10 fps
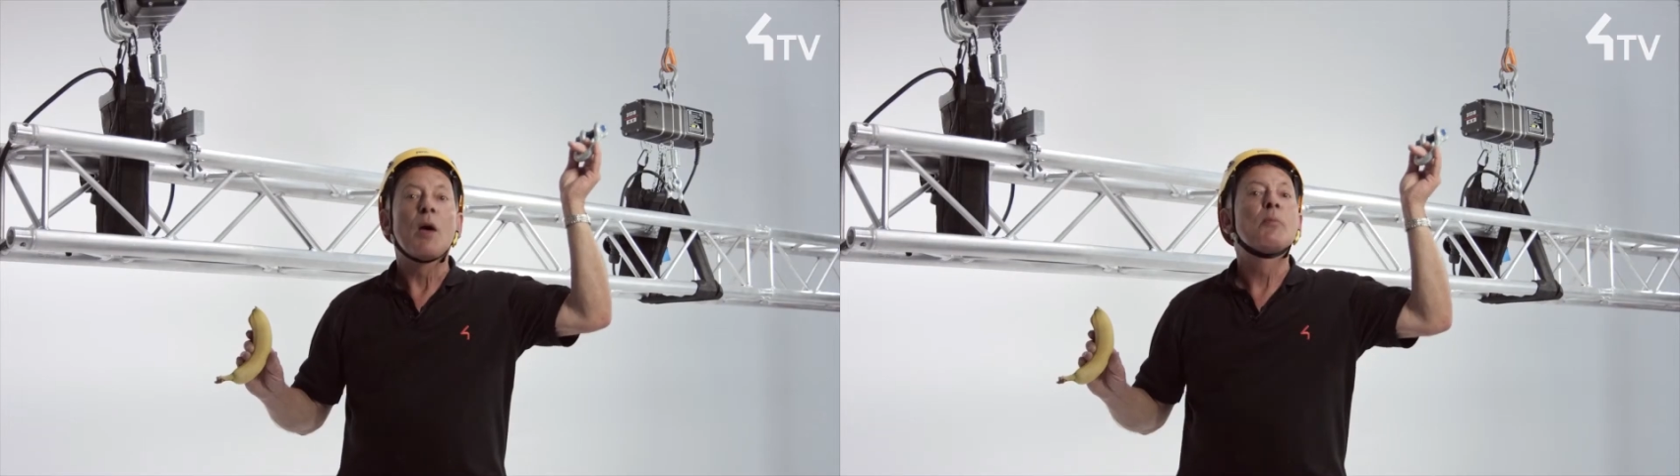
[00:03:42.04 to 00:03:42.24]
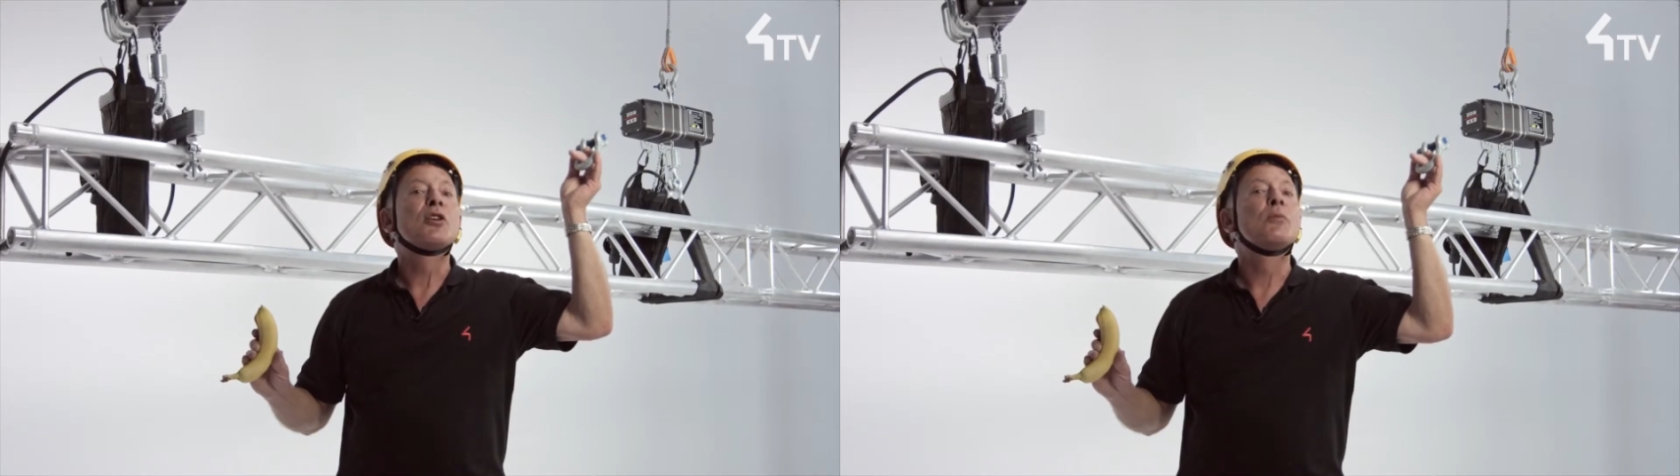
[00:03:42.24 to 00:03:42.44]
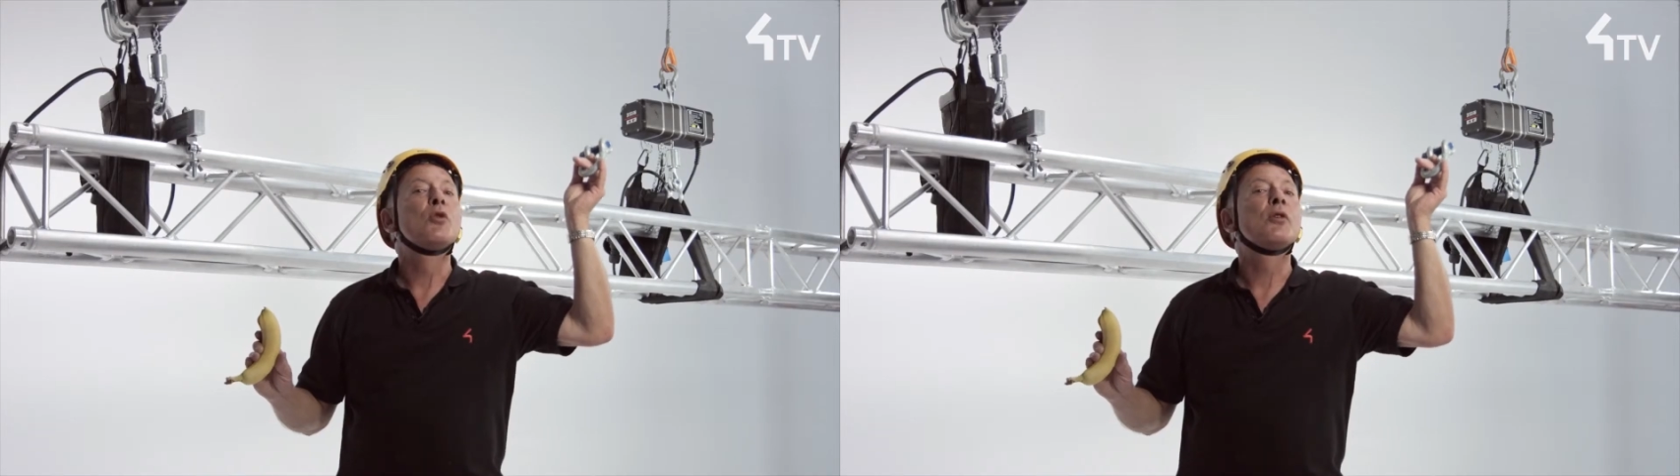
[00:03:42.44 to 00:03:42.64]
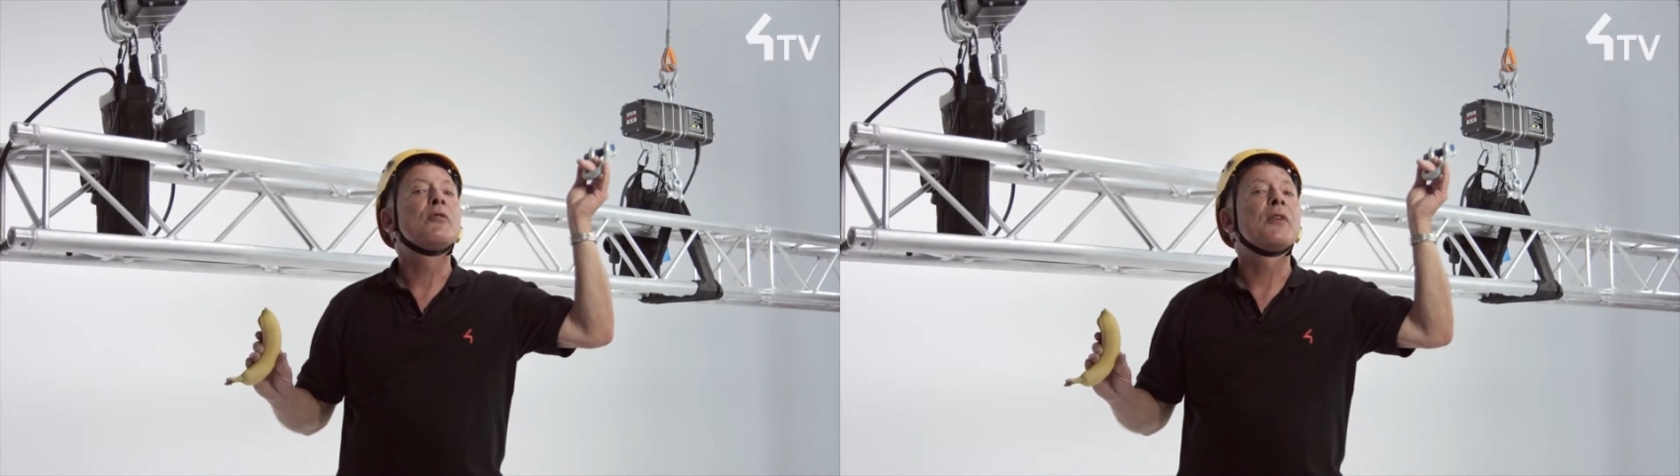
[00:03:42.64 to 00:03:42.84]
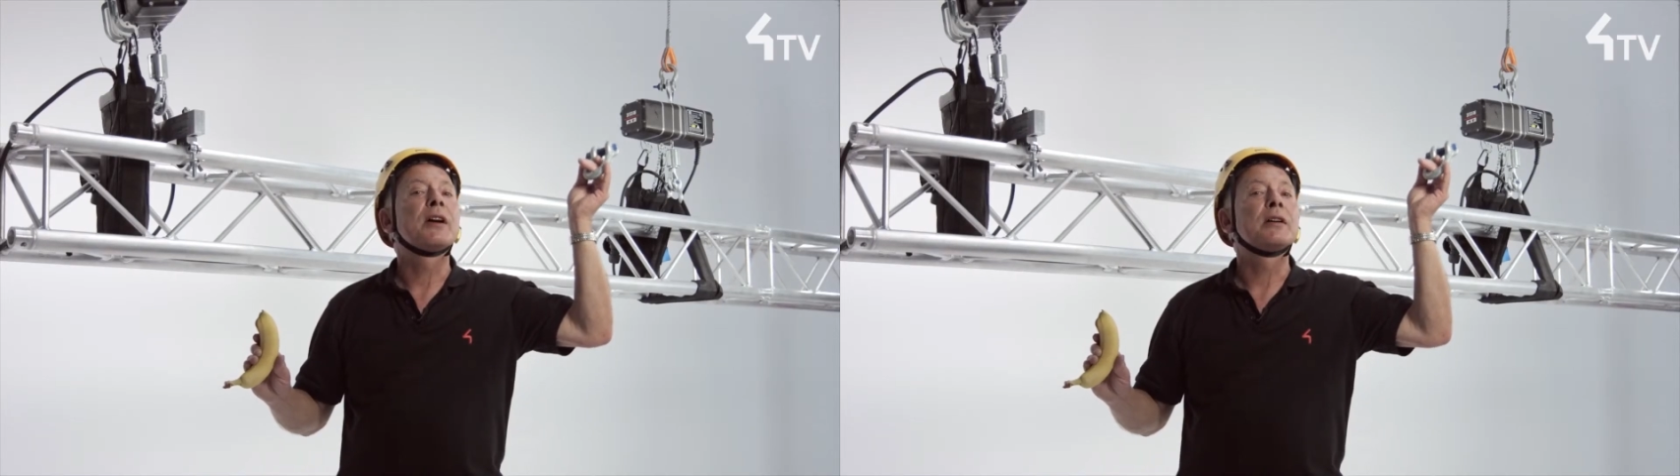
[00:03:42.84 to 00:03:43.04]
But a more
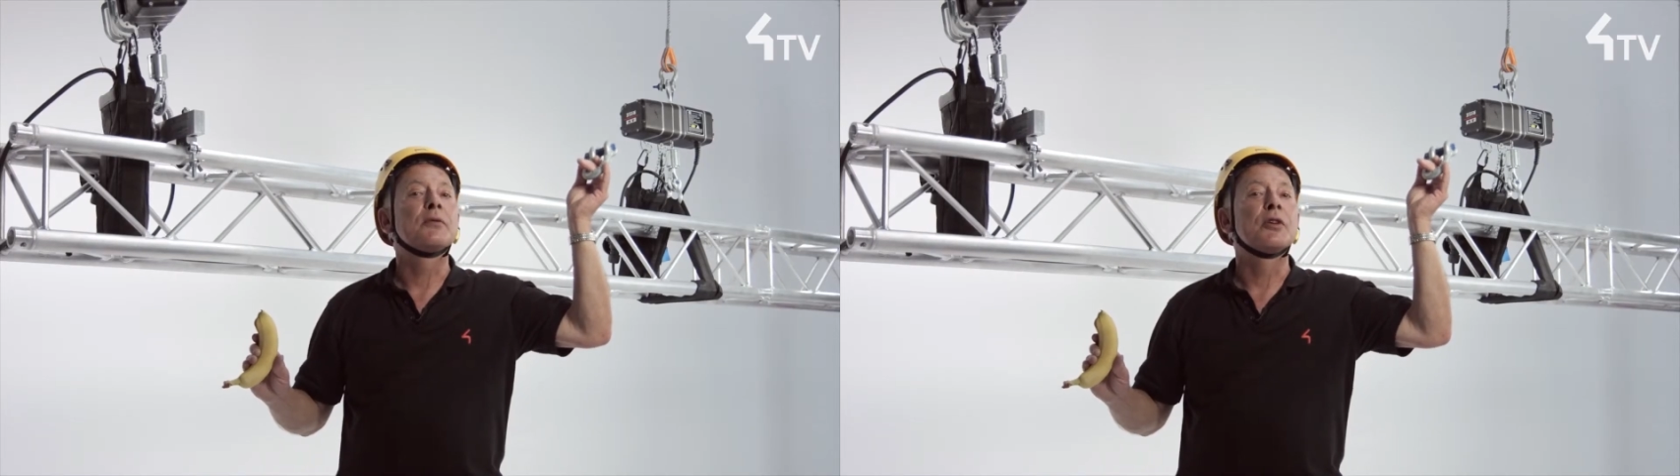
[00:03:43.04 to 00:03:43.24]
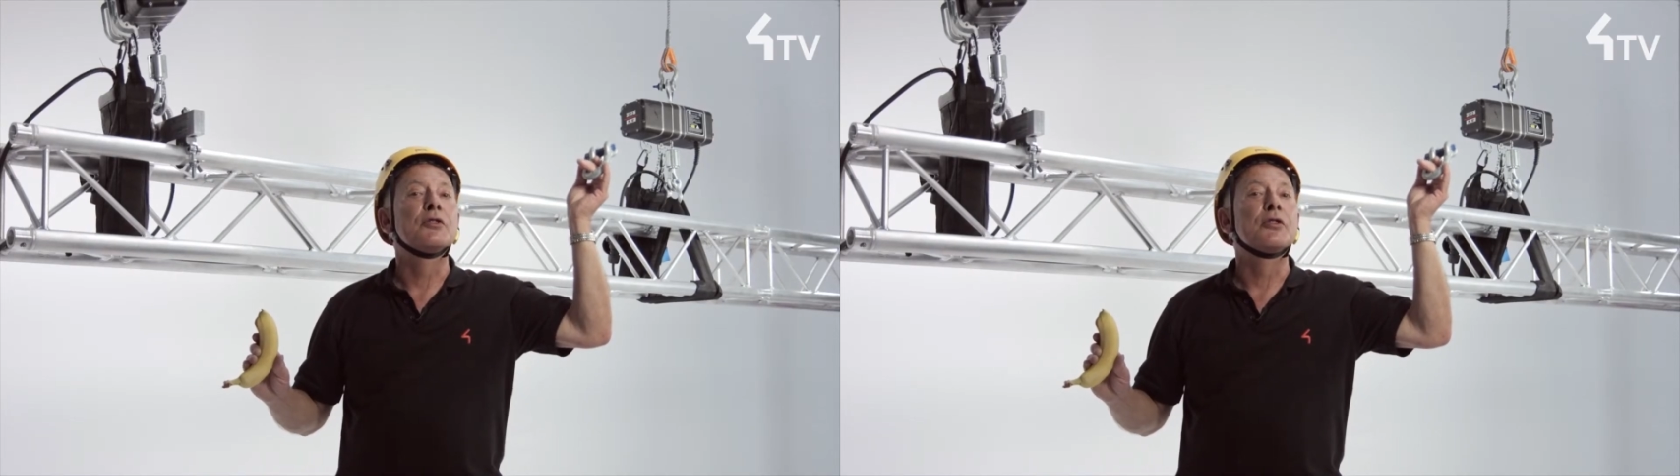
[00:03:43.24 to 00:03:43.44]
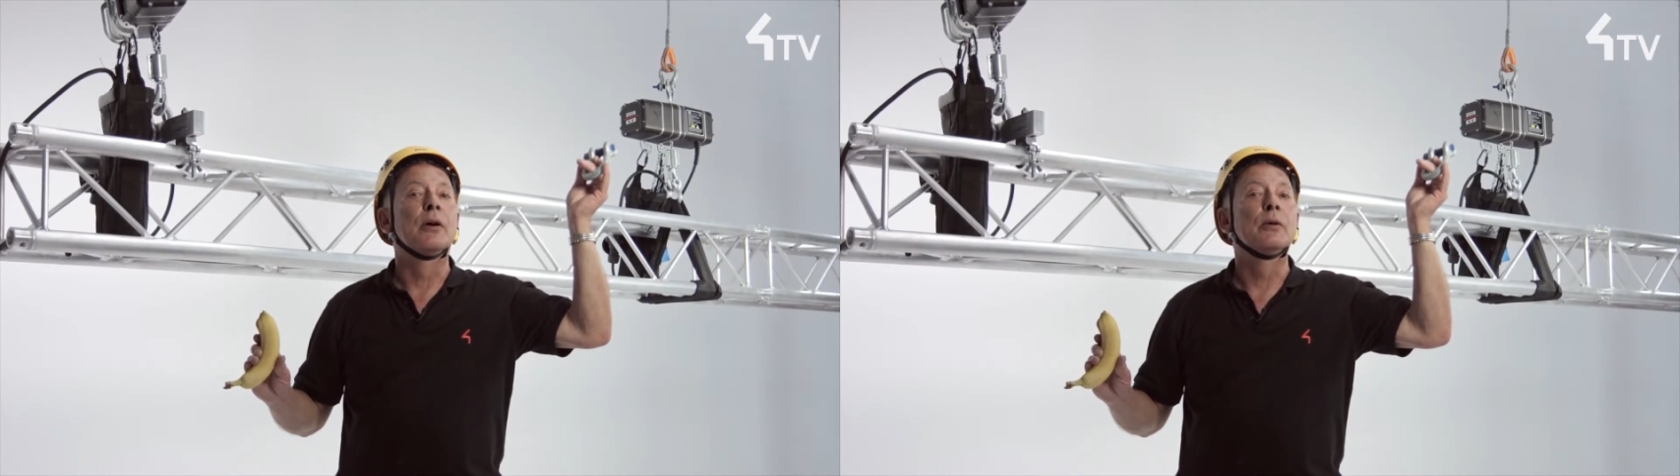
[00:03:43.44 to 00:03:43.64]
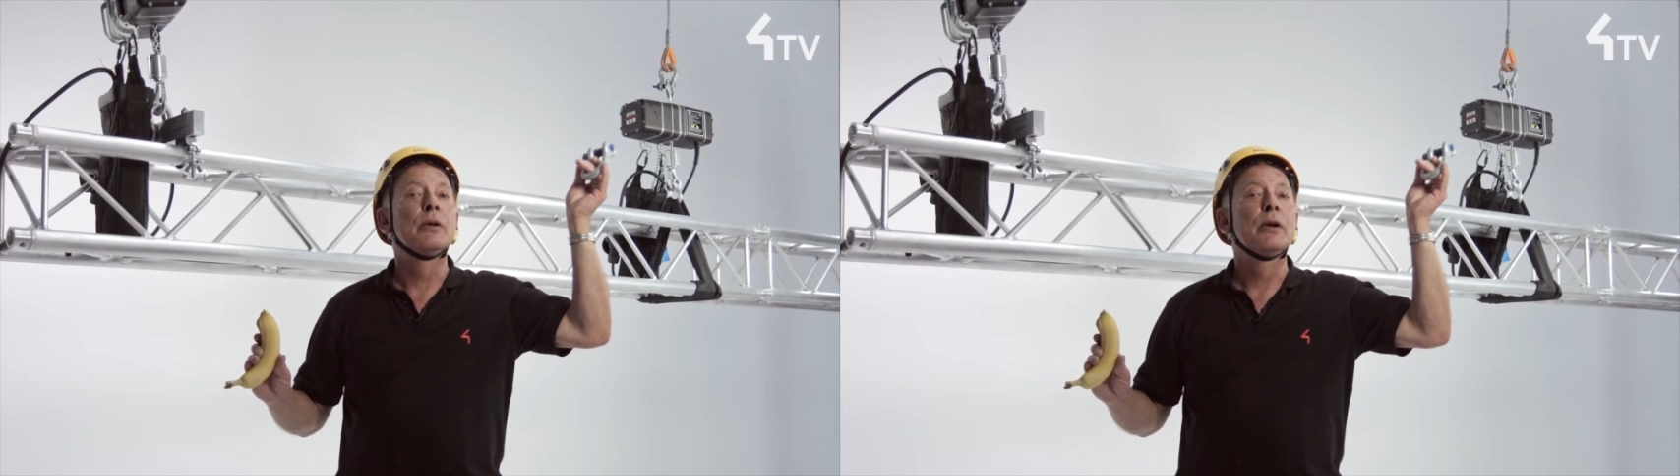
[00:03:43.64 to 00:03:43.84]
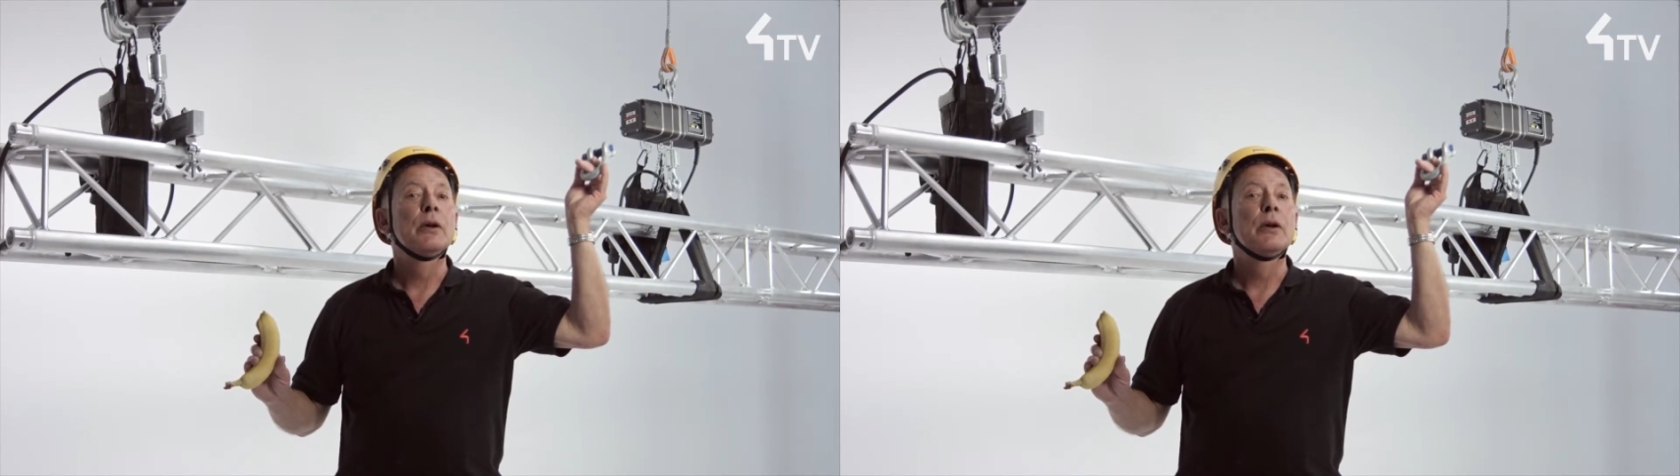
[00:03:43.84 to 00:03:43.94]
effective control